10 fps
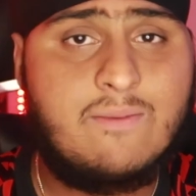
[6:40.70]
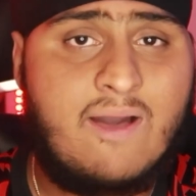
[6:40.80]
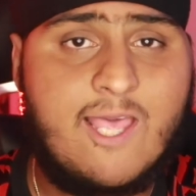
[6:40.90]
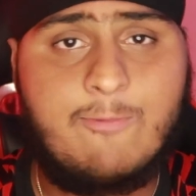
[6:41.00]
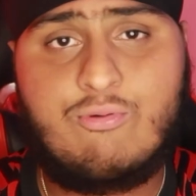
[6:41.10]
he
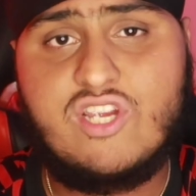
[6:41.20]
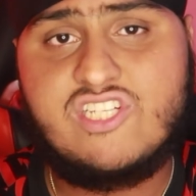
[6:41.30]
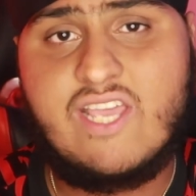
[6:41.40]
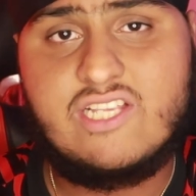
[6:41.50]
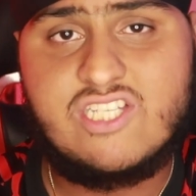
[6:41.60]
might
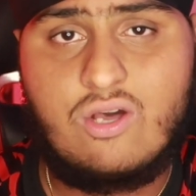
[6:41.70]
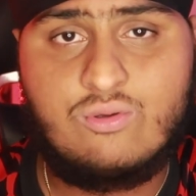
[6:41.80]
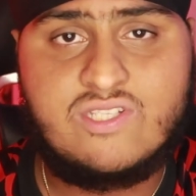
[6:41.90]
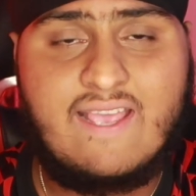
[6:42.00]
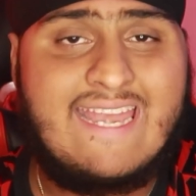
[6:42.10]
appreciate
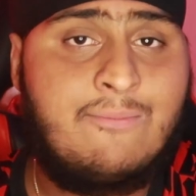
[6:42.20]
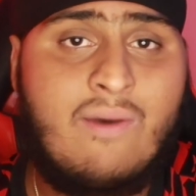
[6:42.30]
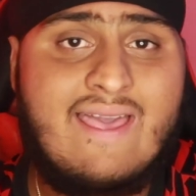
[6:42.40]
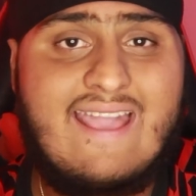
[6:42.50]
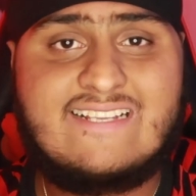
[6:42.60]
Chelsea and he
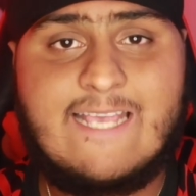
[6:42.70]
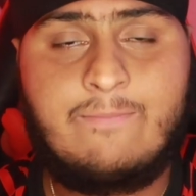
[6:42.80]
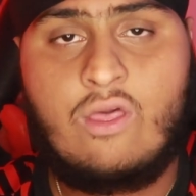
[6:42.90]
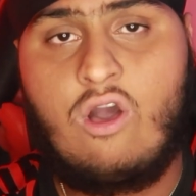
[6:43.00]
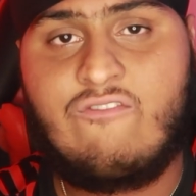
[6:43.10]
might
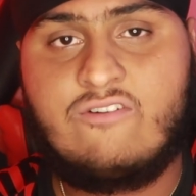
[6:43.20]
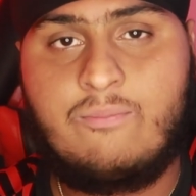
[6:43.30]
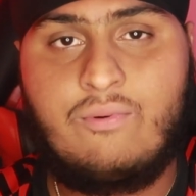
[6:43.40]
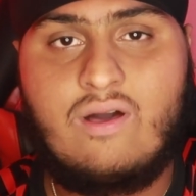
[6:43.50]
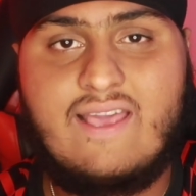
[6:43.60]
accept the offer,
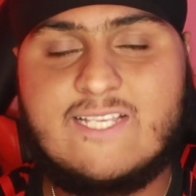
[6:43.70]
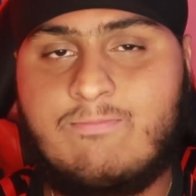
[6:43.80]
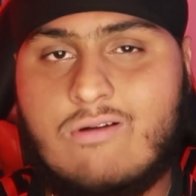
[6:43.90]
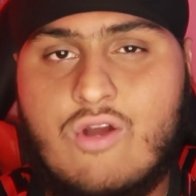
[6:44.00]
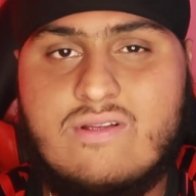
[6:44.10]
but his
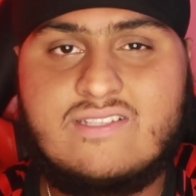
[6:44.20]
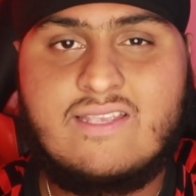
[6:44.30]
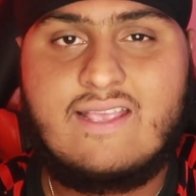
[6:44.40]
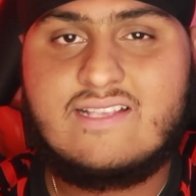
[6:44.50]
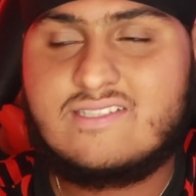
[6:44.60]

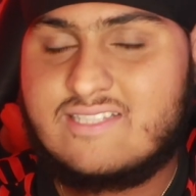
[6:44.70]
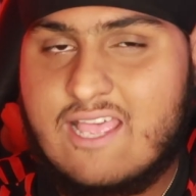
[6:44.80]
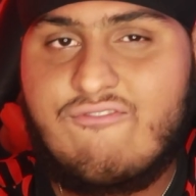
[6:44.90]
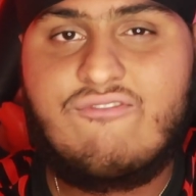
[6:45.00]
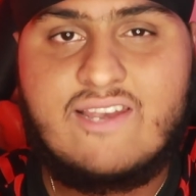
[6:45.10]
priority is
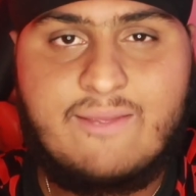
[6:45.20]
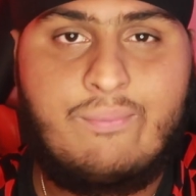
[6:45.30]
definitely